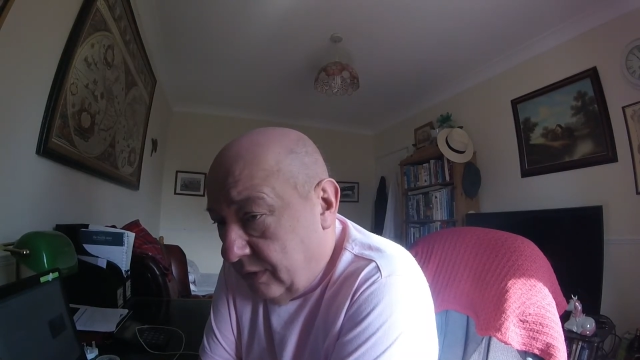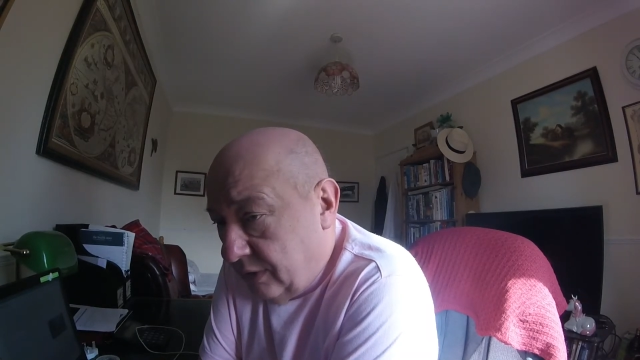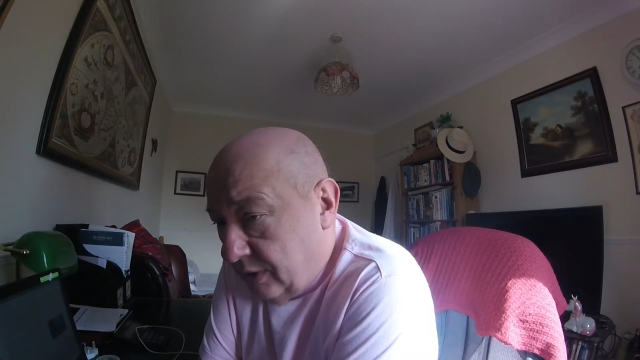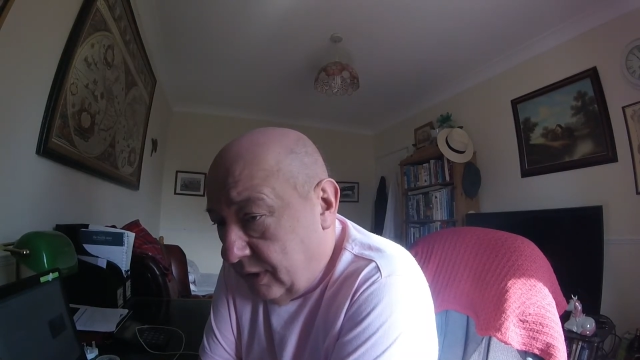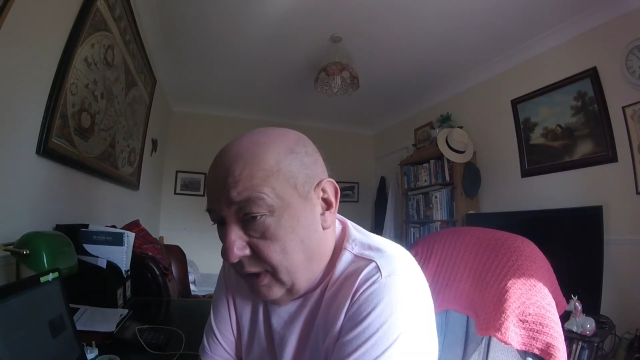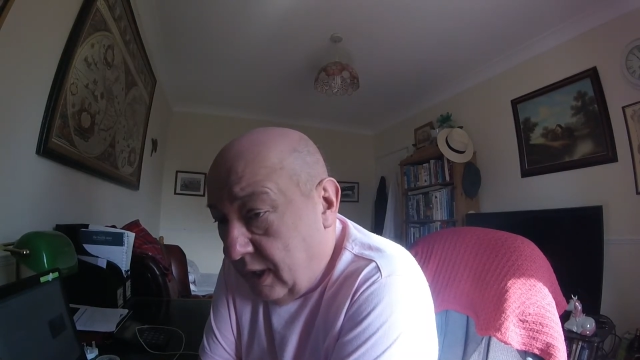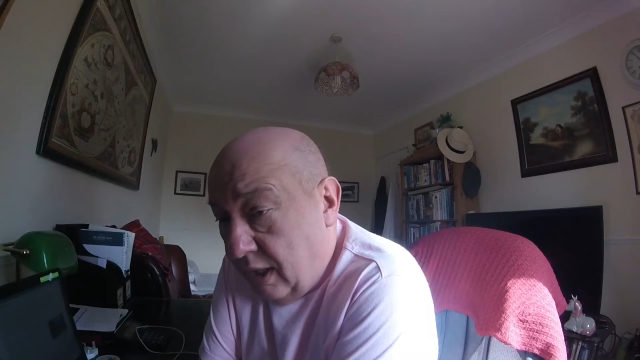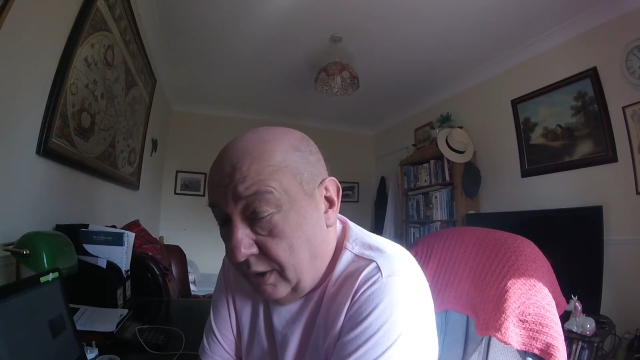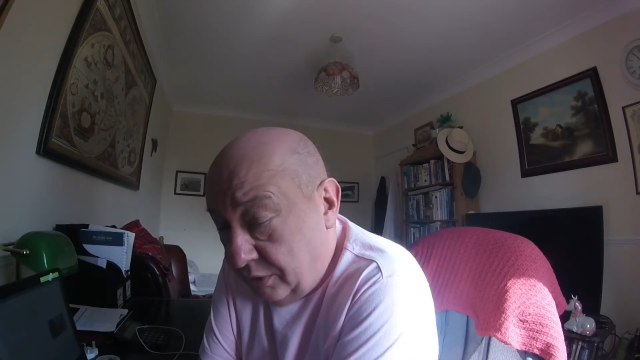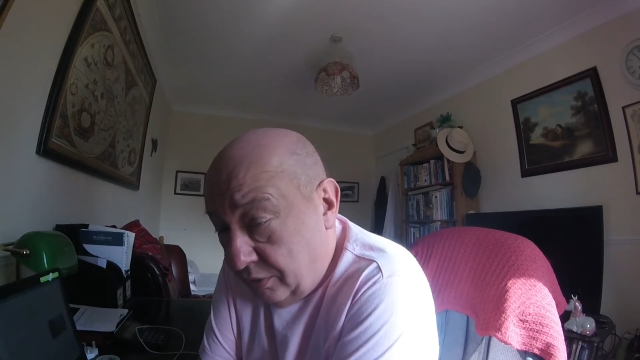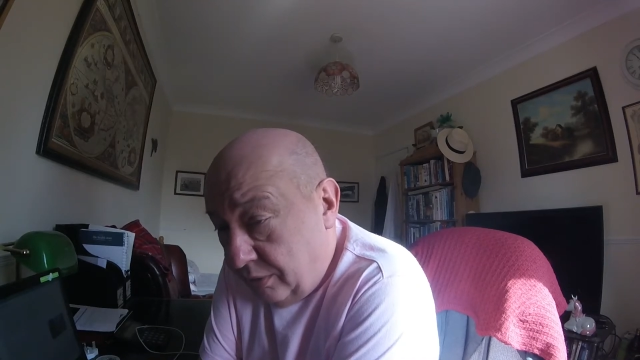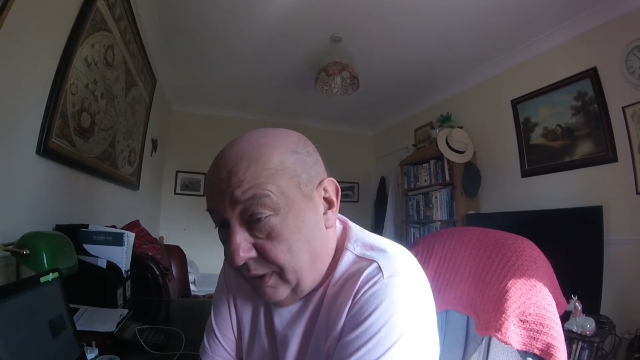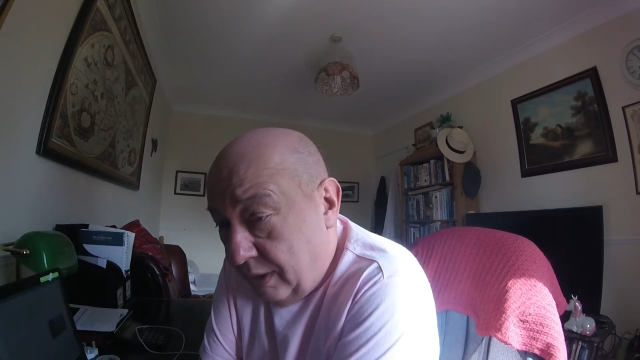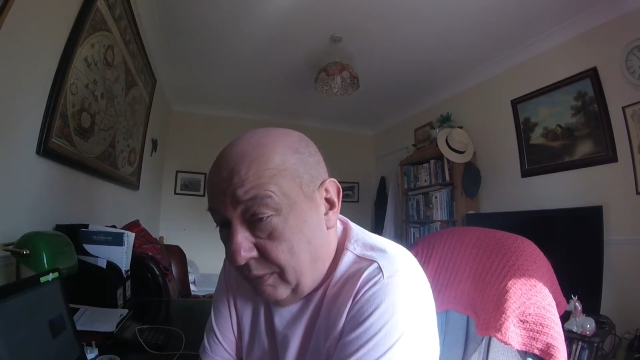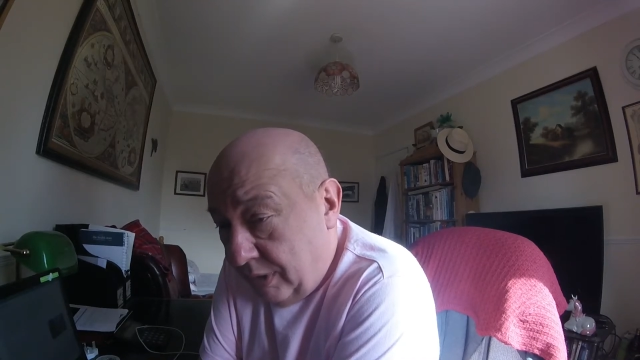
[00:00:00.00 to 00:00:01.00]
Is it? Yeah, I saw
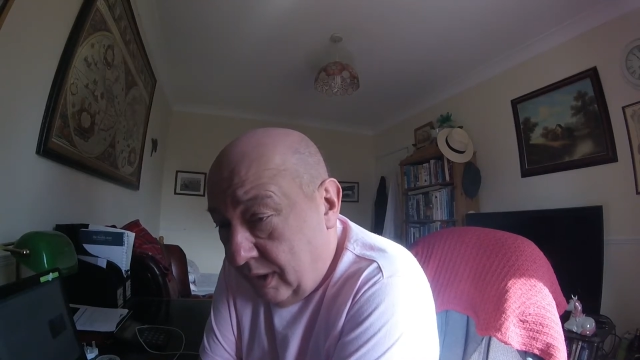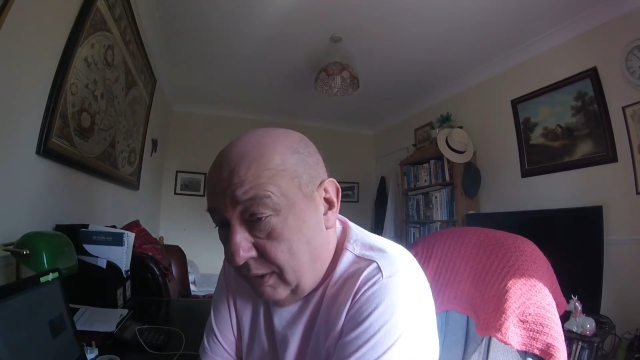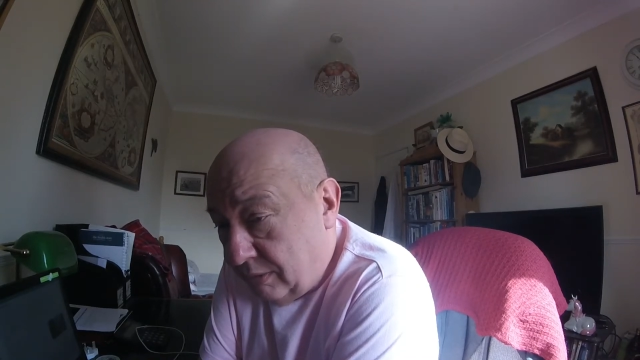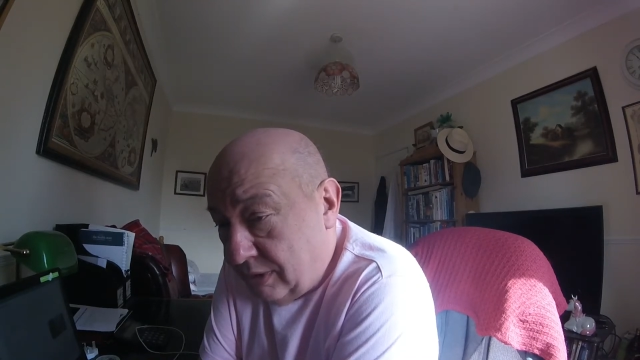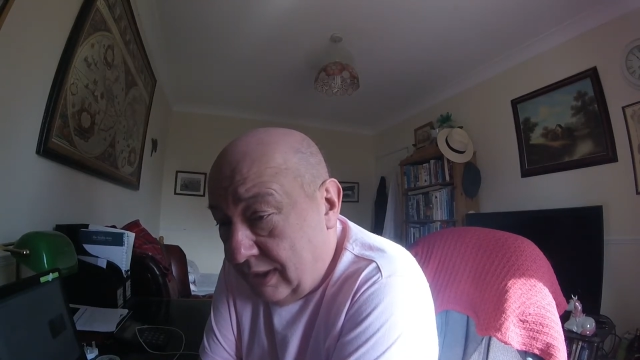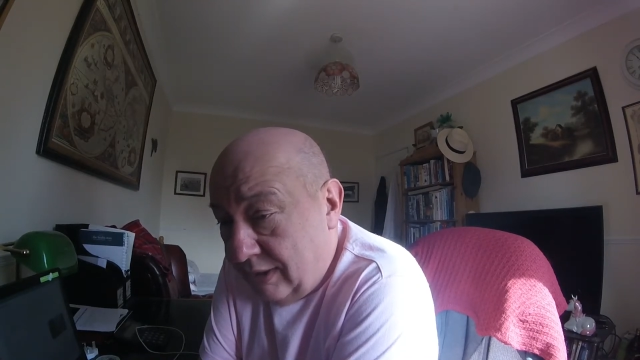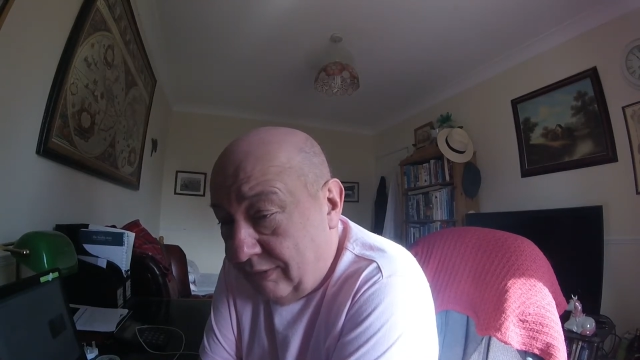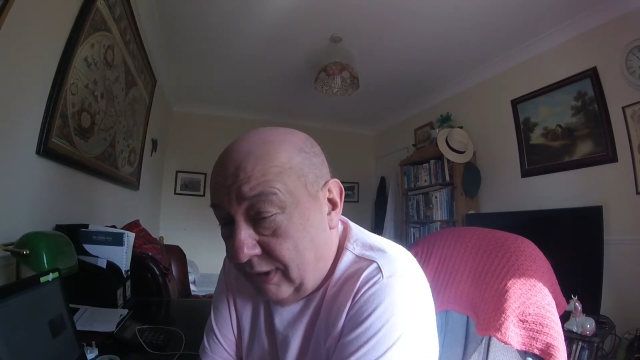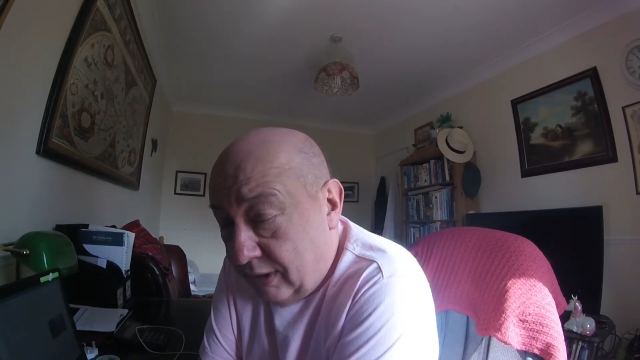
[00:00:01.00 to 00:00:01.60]
that when I was leaving.